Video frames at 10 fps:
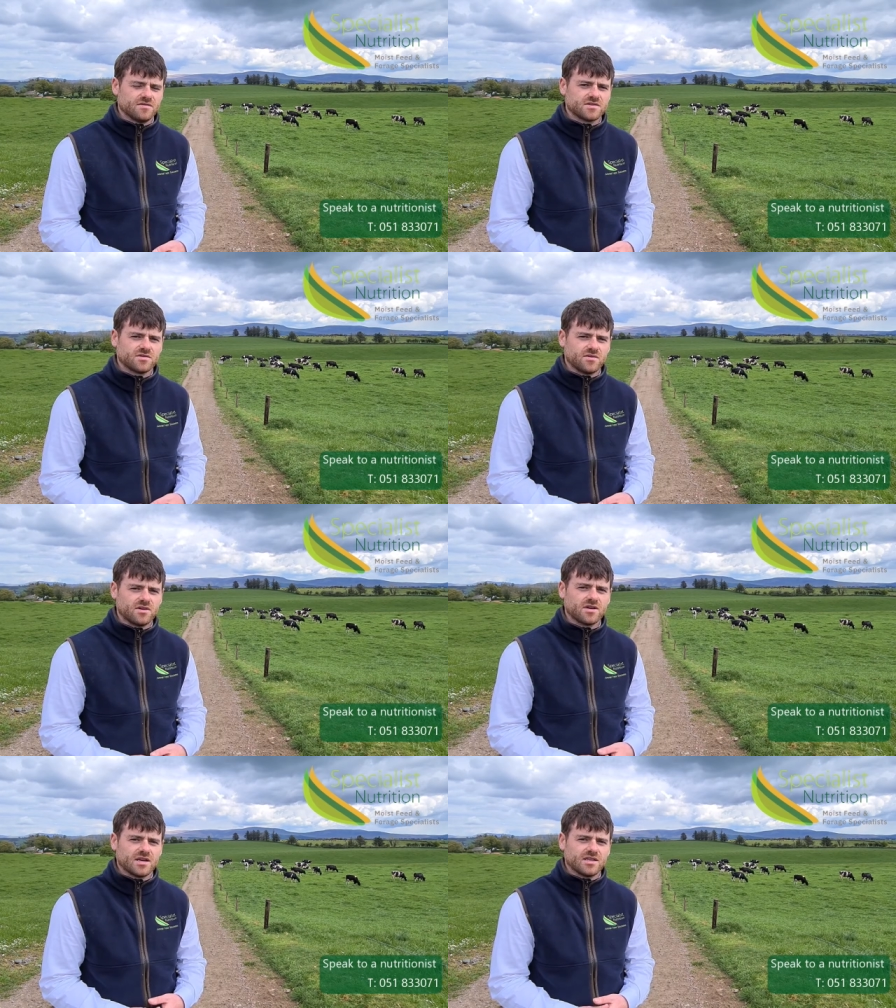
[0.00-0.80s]
So we were
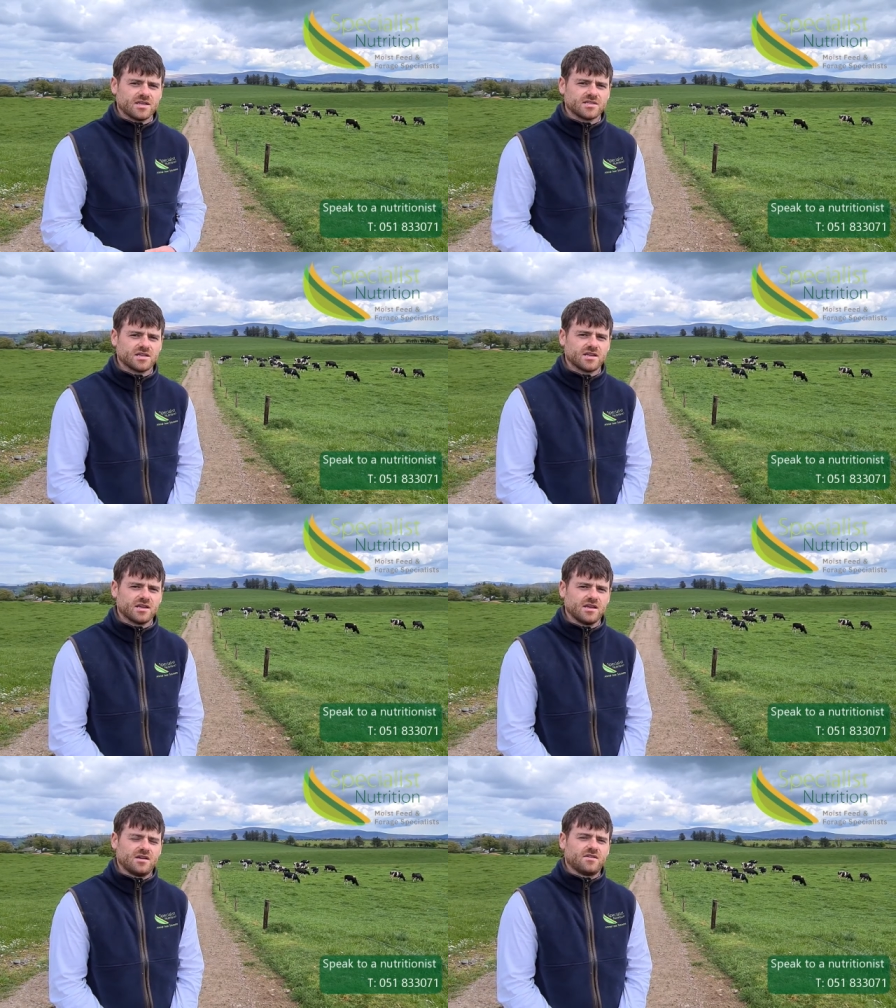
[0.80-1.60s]
looking at things like
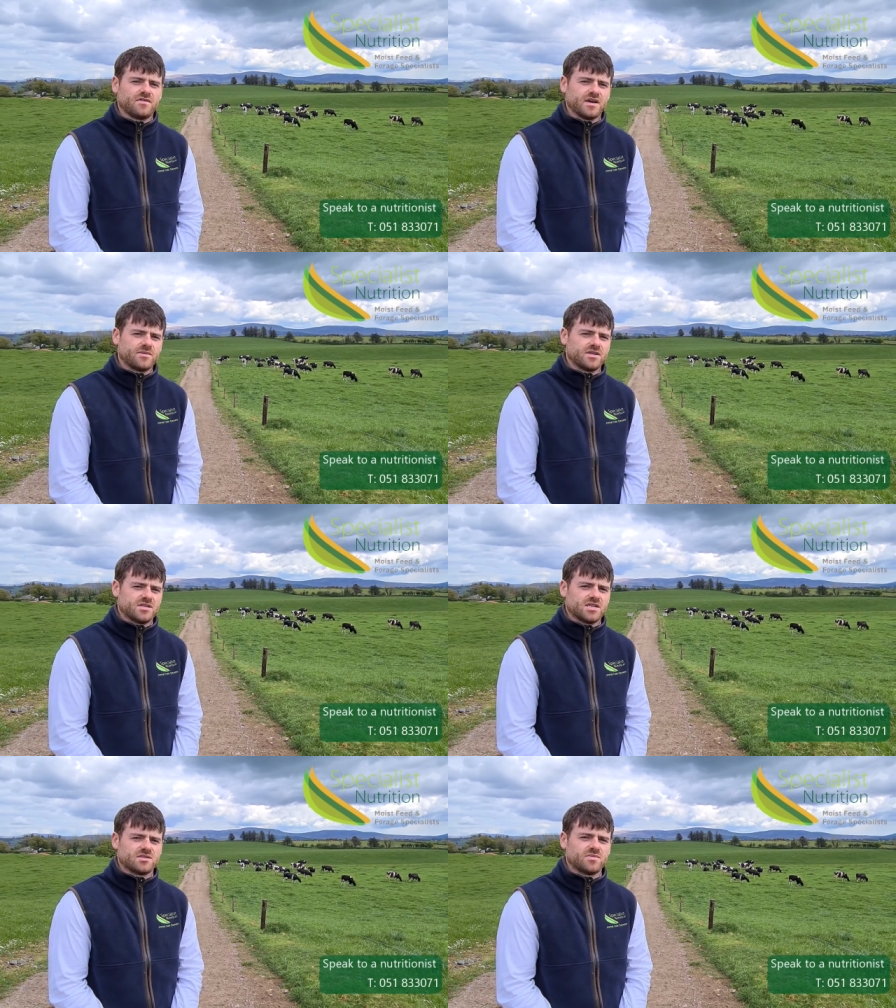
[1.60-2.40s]
fibre
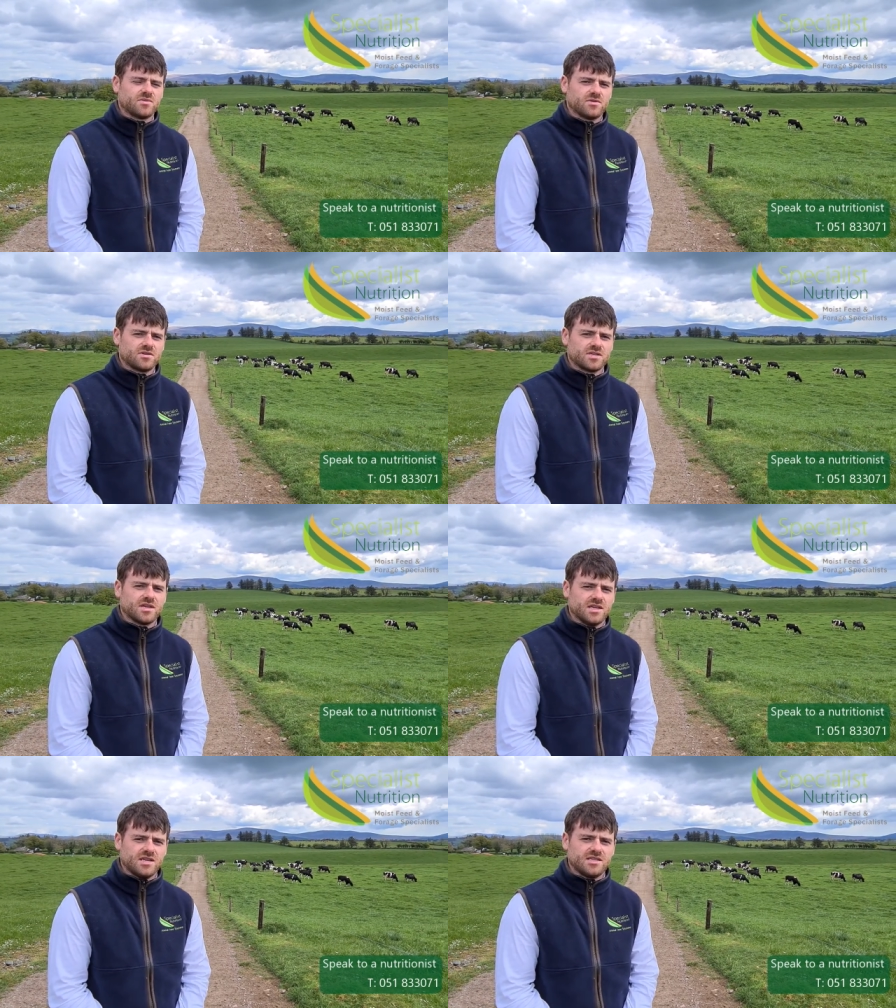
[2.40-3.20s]
digestion promoters
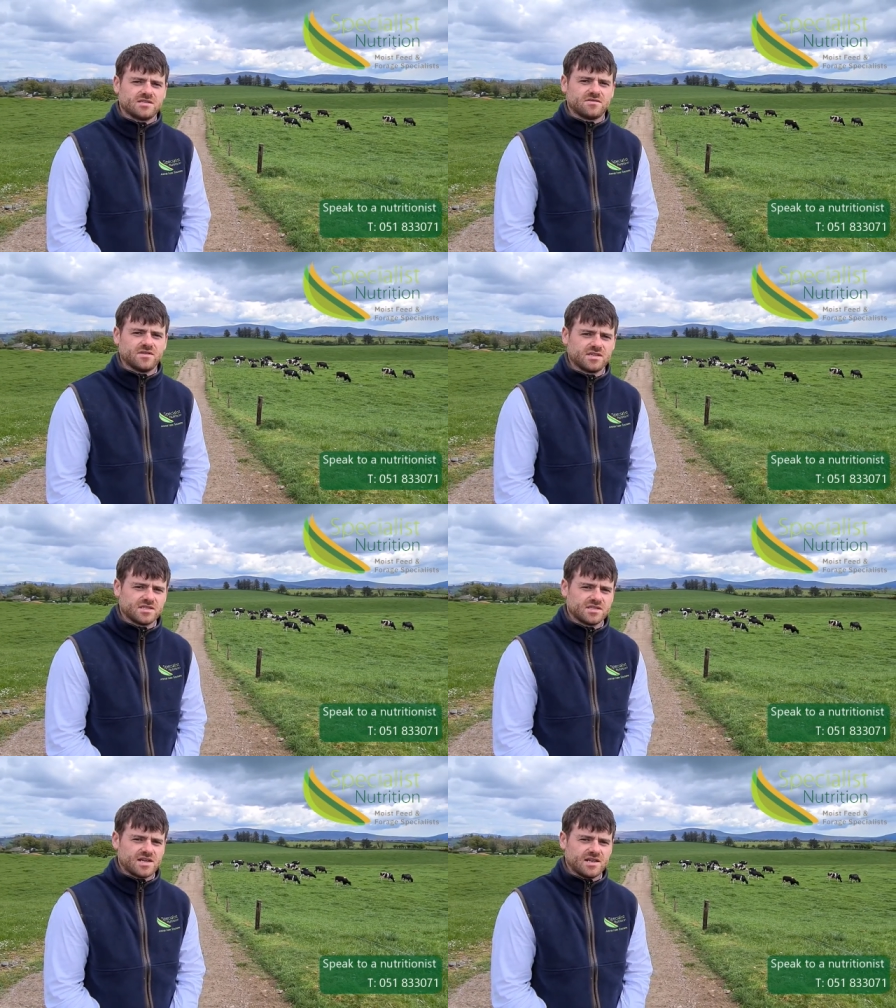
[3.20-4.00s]
like yeast or
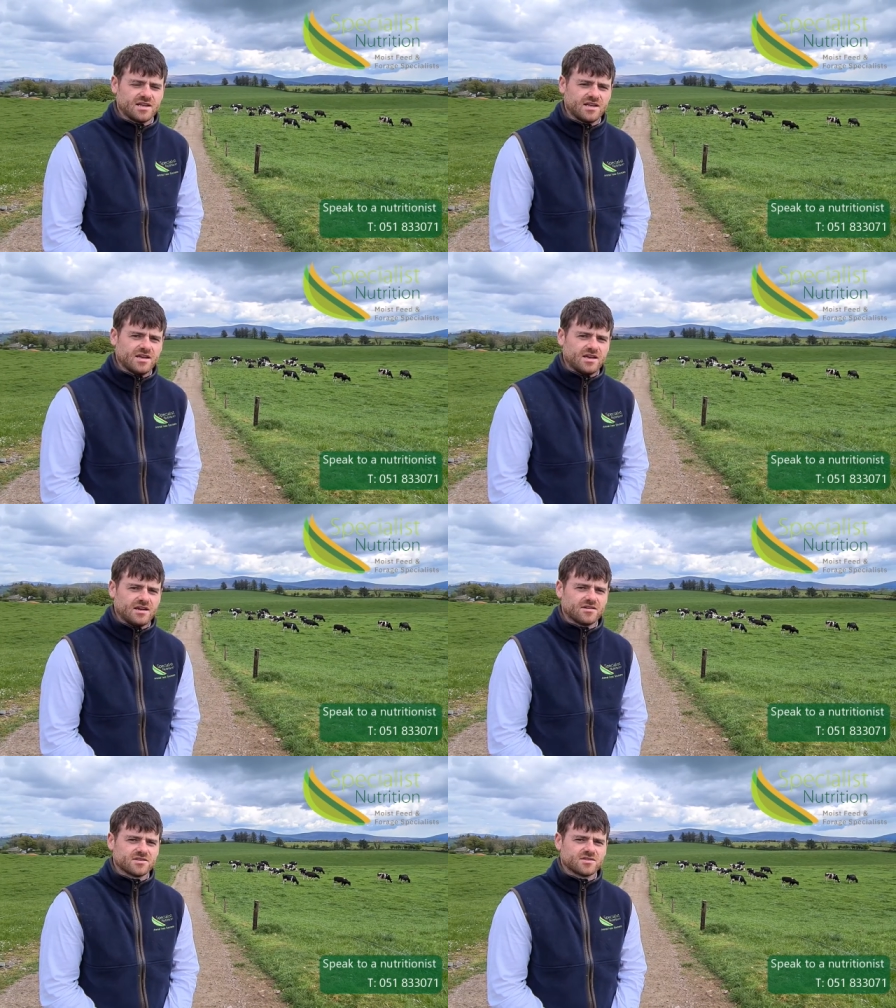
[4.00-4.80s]
Vistacell, and
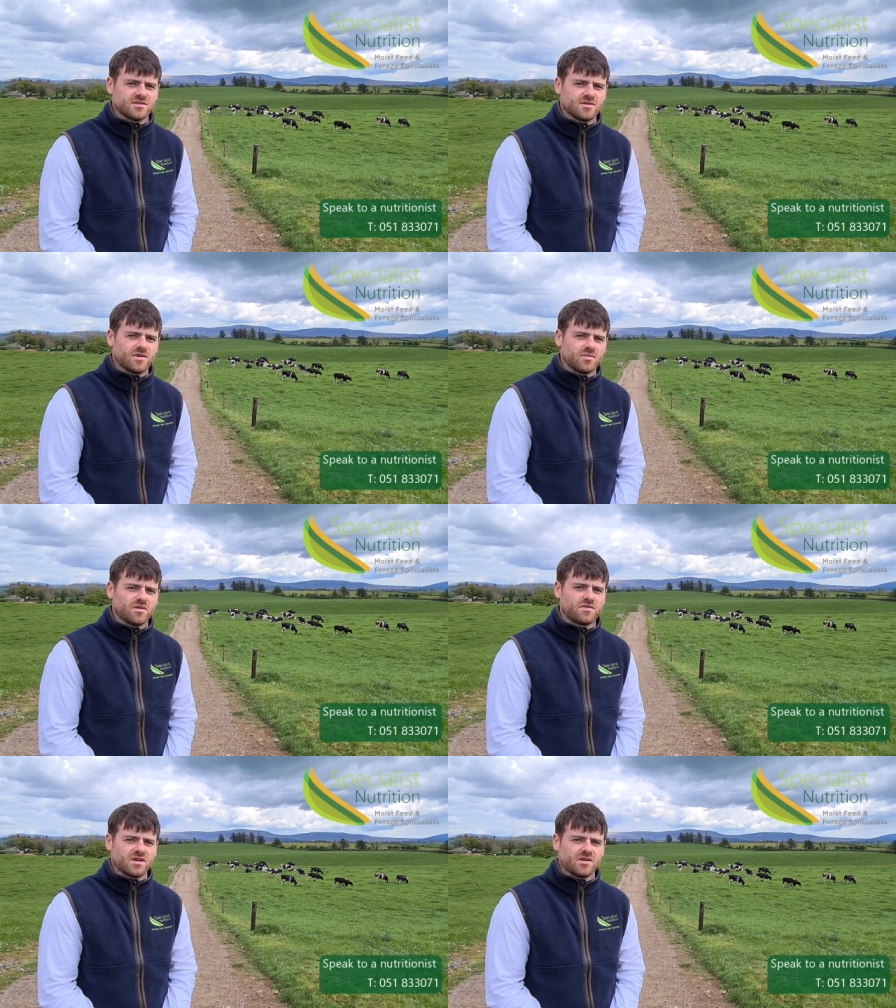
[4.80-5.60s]
also
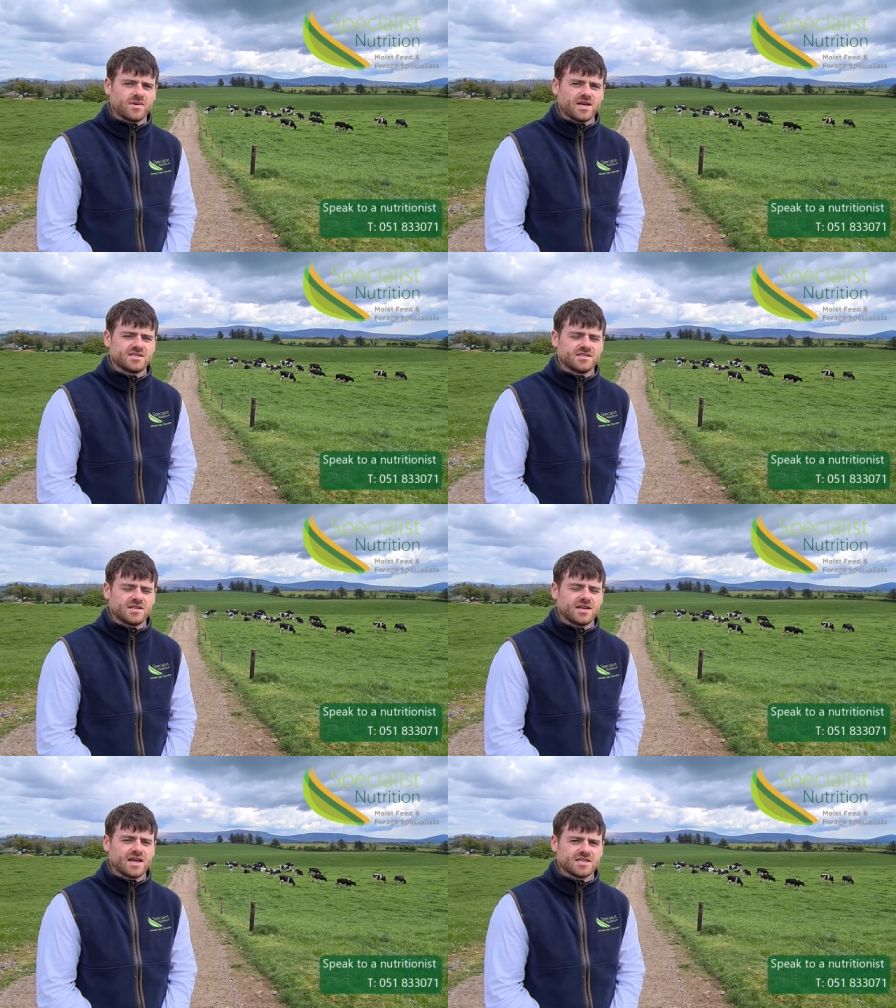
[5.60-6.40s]
buffering capacities
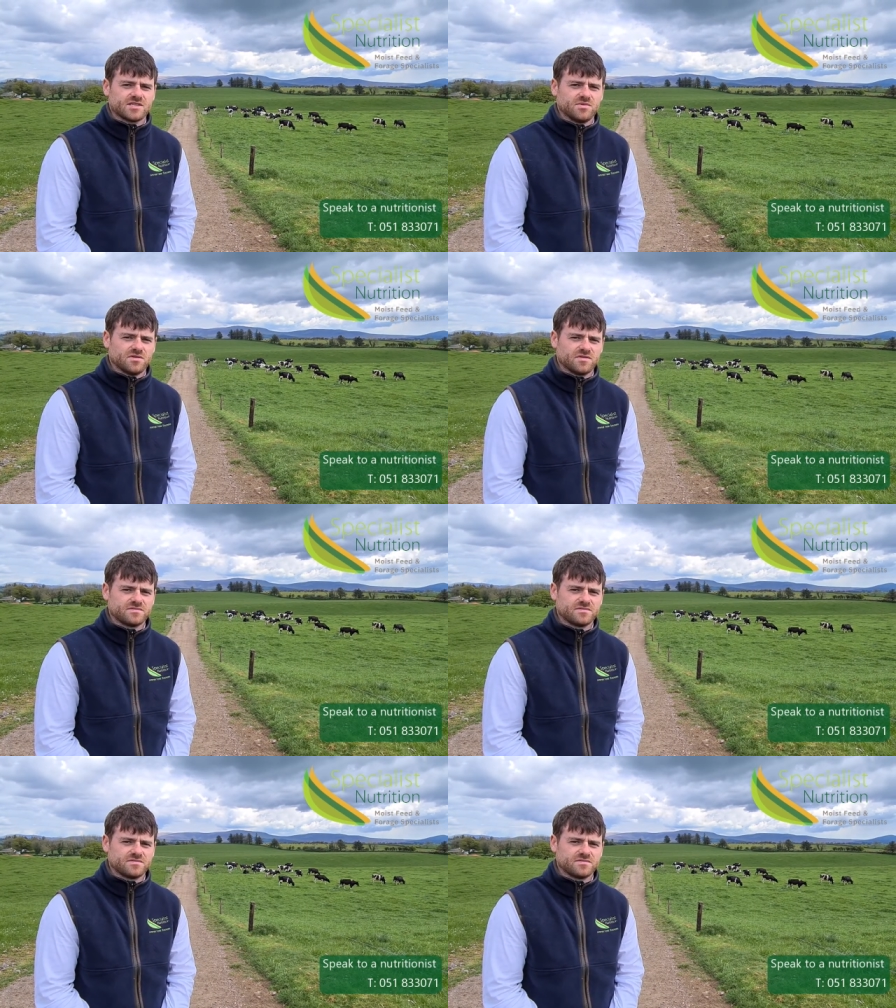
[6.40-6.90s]
like acid buff.